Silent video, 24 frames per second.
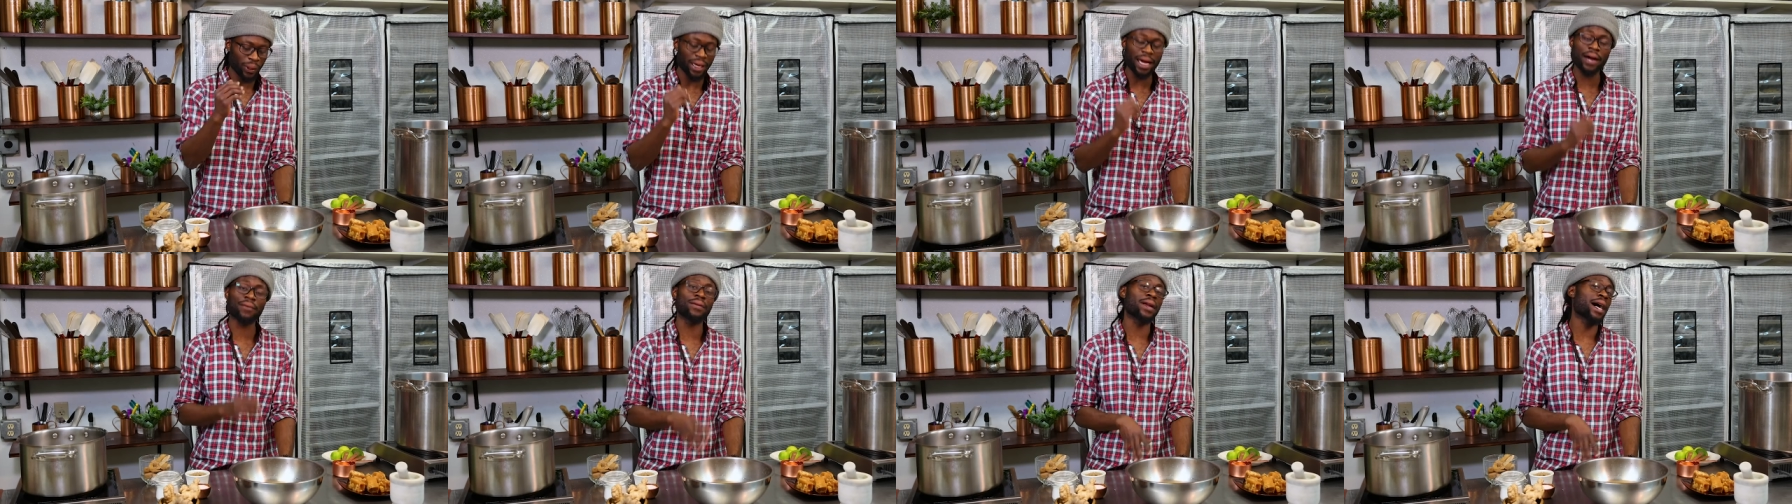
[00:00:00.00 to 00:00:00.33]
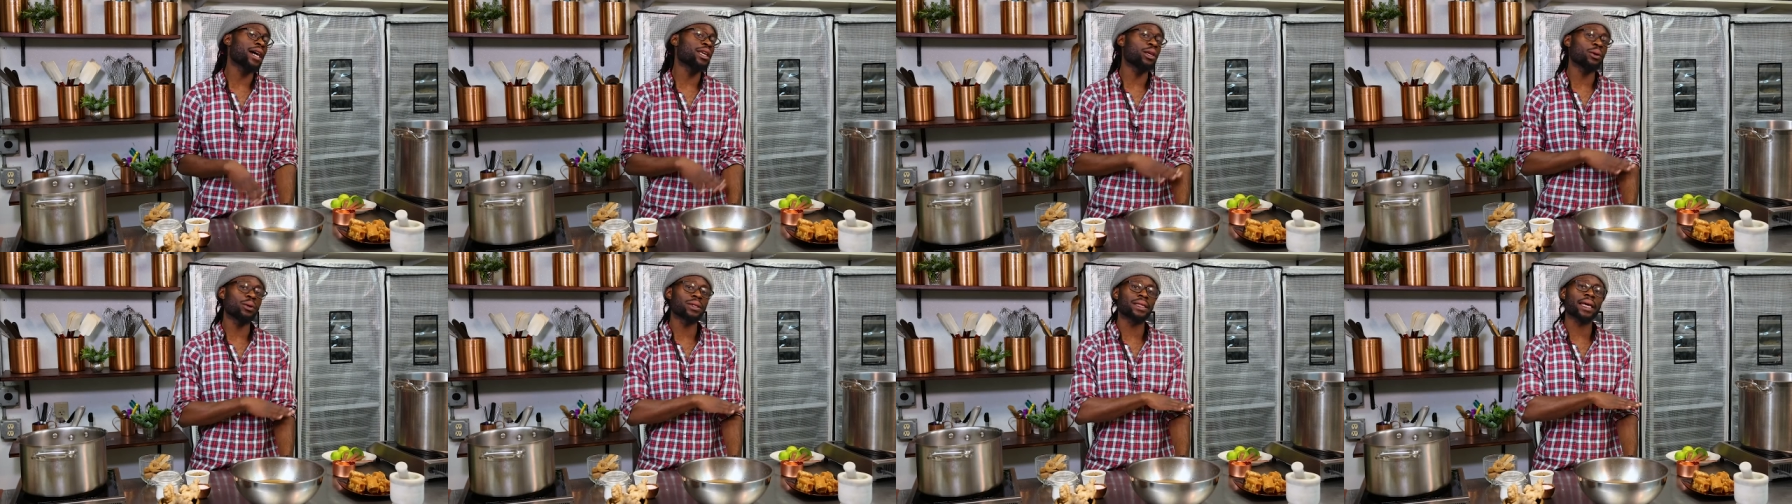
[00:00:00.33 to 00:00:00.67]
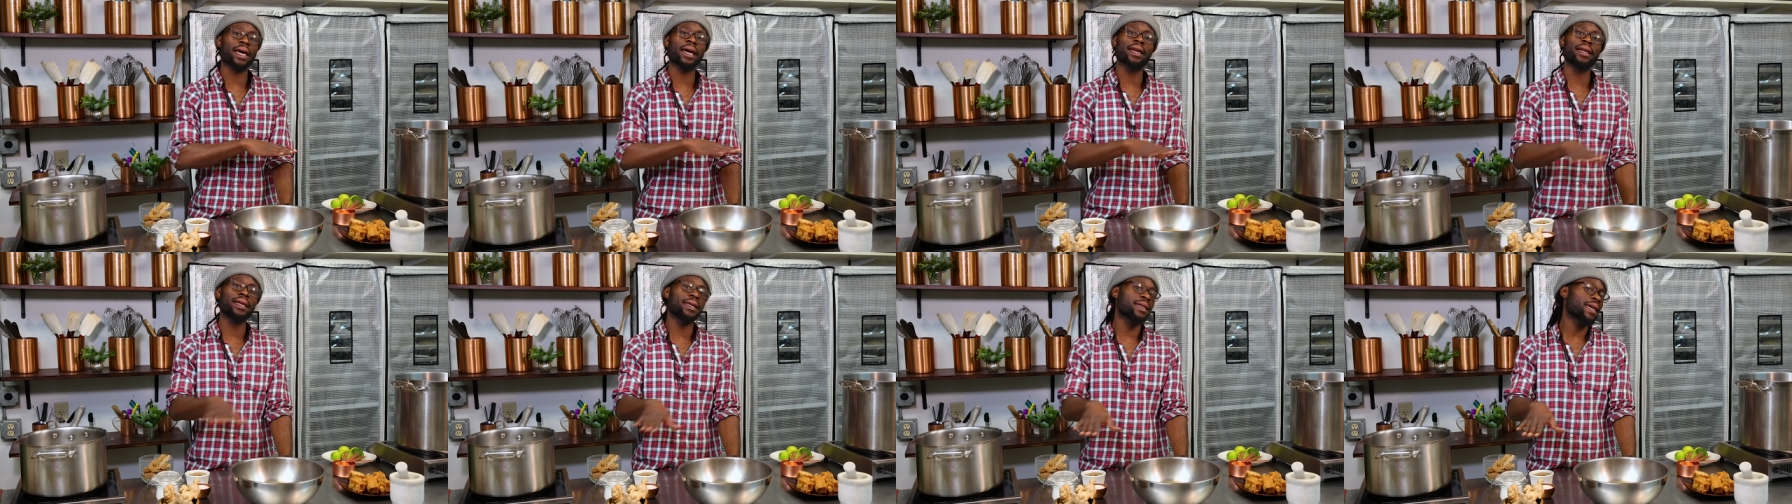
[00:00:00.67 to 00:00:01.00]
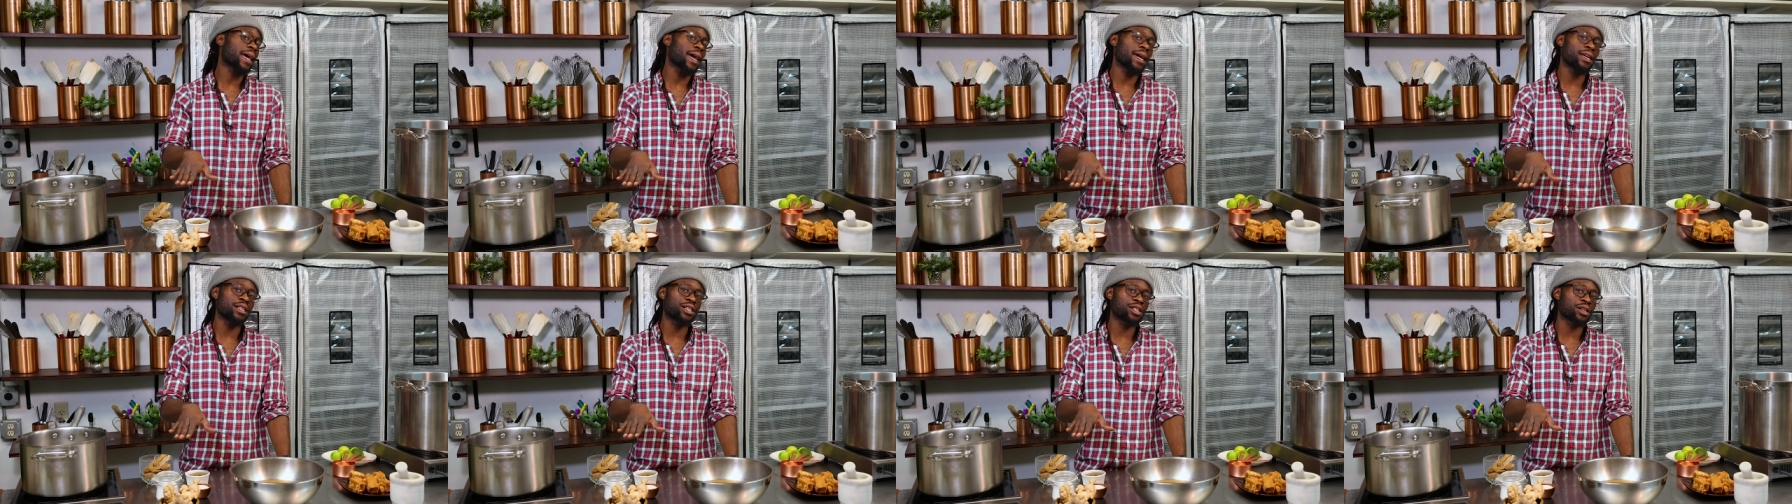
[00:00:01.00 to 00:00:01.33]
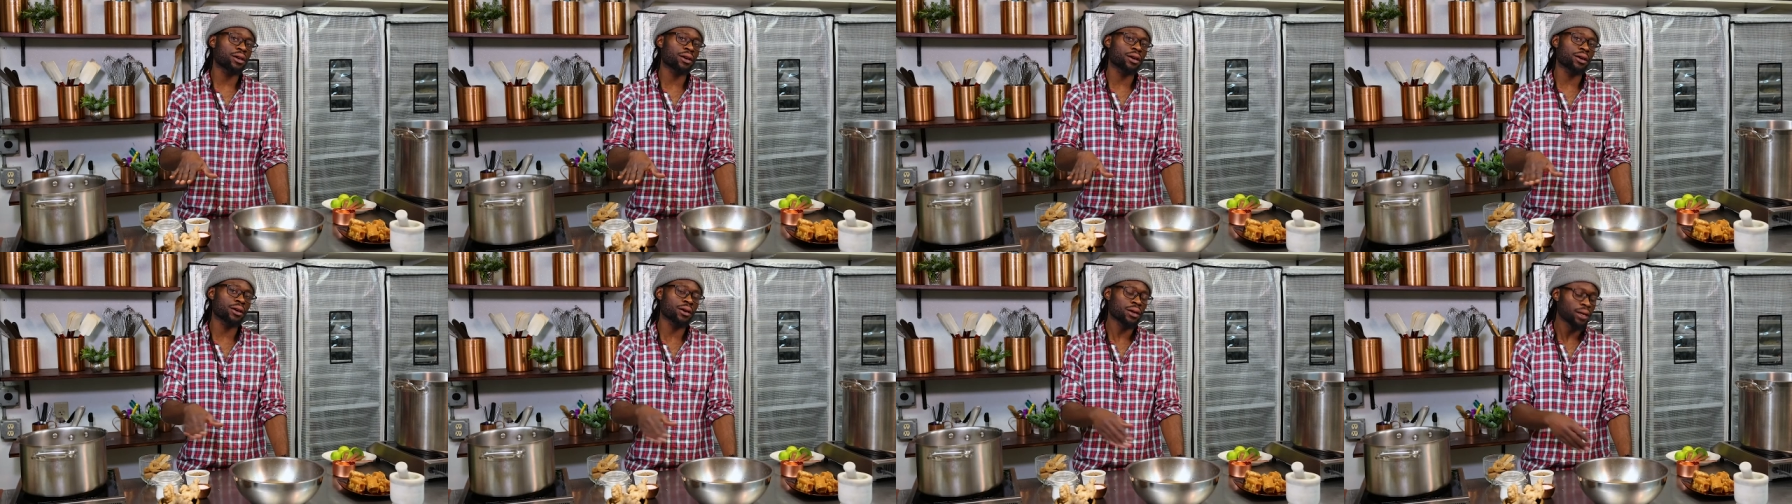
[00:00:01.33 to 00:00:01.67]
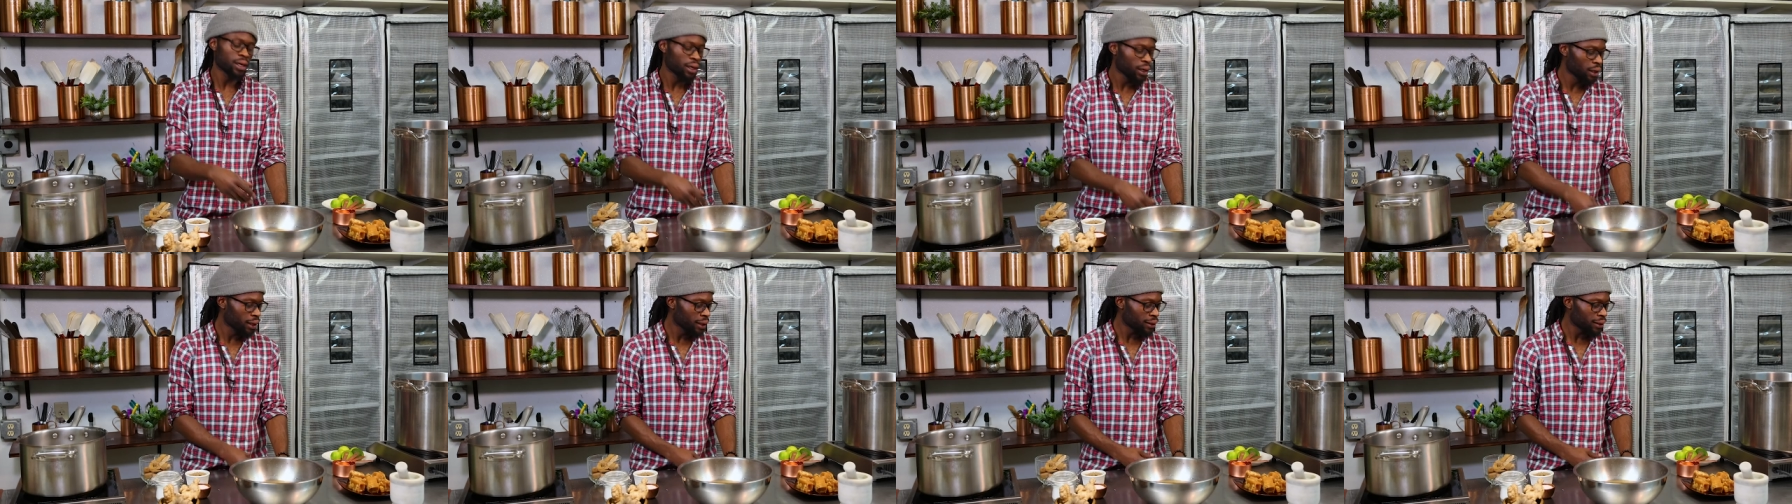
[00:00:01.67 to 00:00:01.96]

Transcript: we have not used any cane sugar.